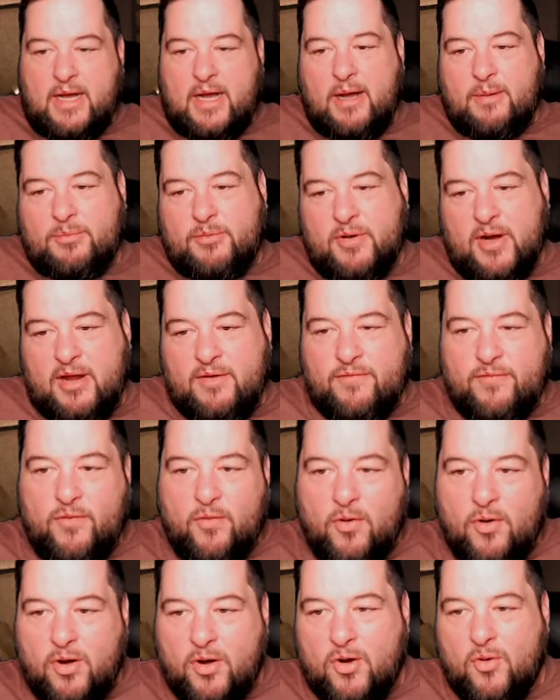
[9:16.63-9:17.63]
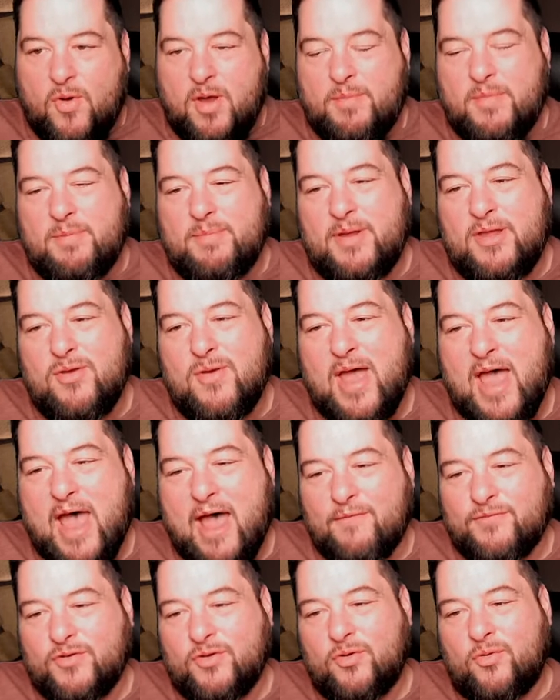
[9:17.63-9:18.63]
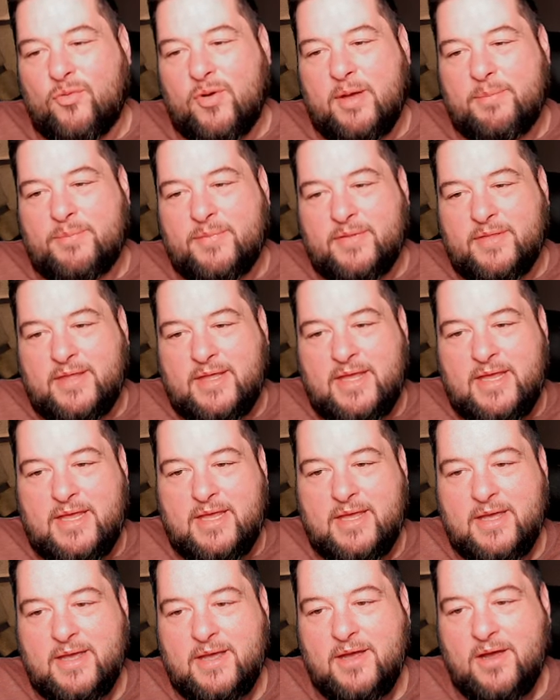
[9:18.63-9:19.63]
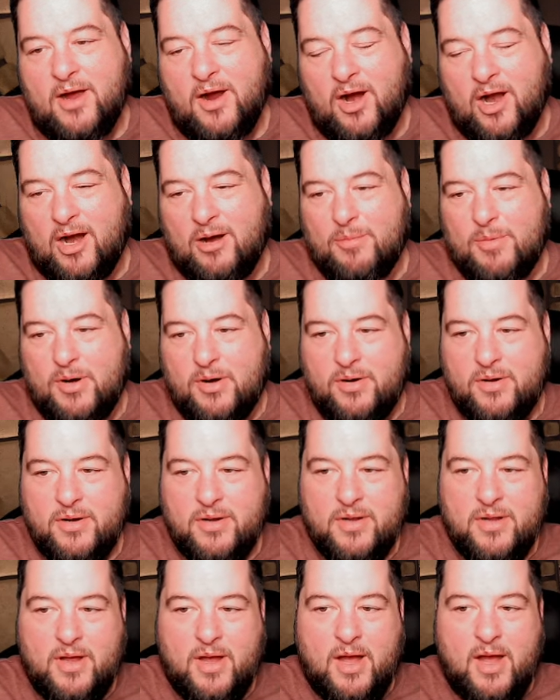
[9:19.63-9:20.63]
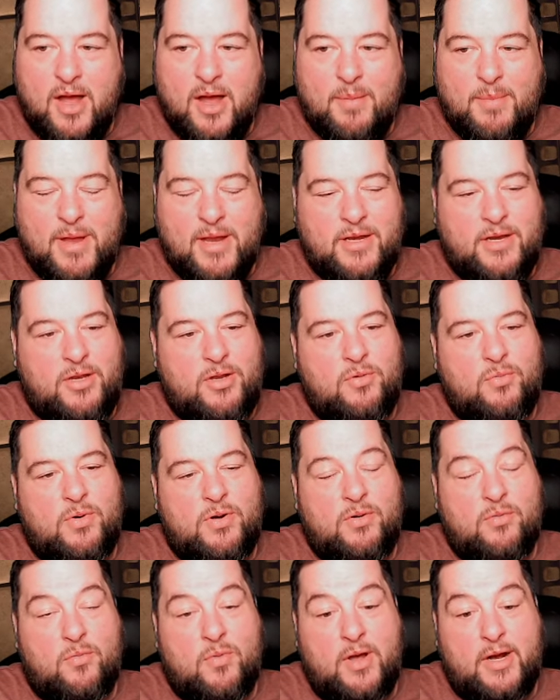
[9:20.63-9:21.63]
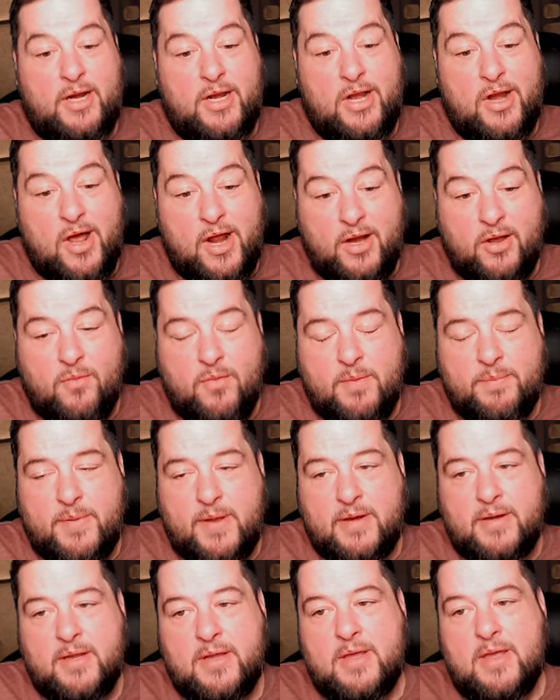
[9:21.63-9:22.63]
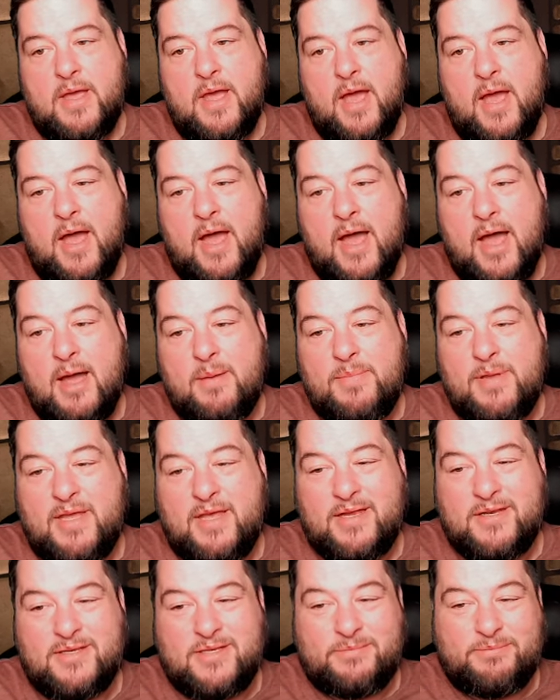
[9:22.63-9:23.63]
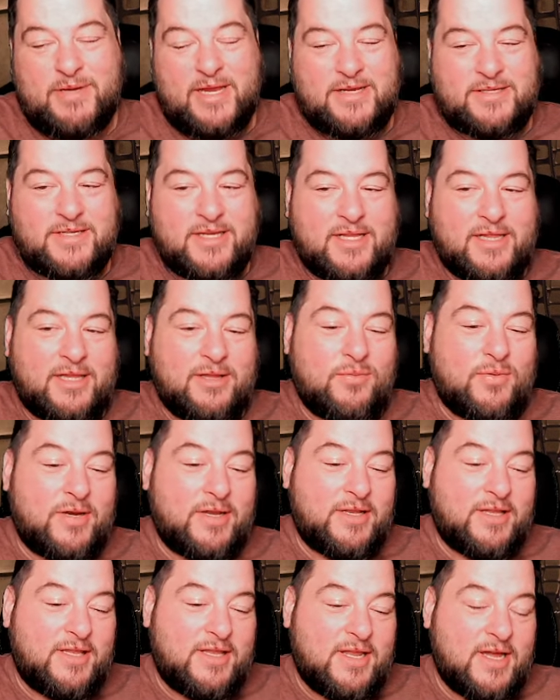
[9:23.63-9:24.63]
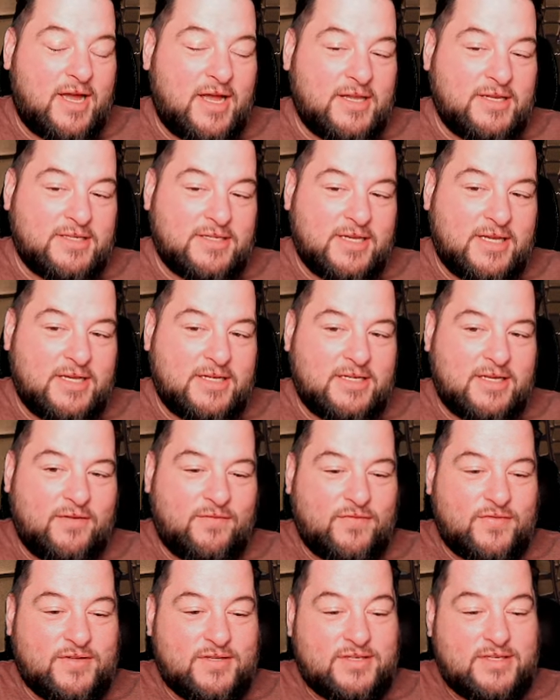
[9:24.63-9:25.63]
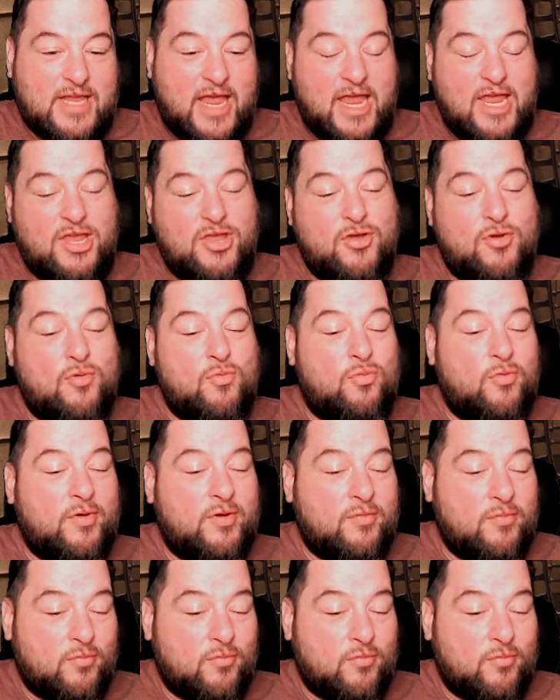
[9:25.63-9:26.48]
upgrade for equipment, but you have to equip the armor, and then you wouldn't want to not equip it, because basically what it does is, if say you